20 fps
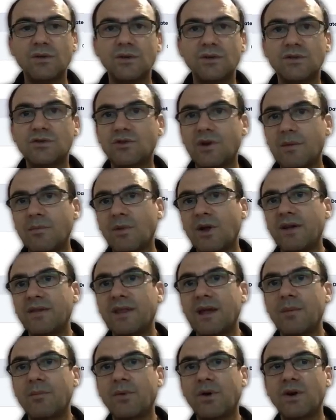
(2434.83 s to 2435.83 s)
streamline
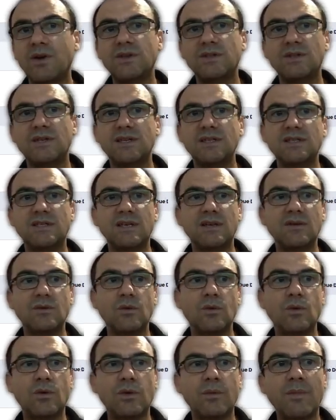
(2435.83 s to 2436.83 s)
that process and
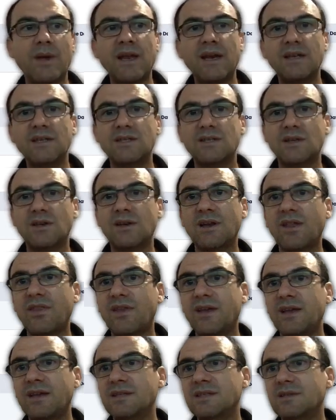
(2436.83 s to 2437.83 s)
automate it so
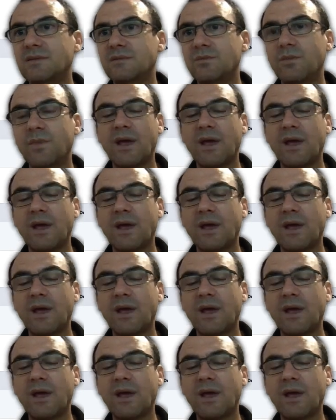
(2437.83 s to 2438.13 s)
nothing is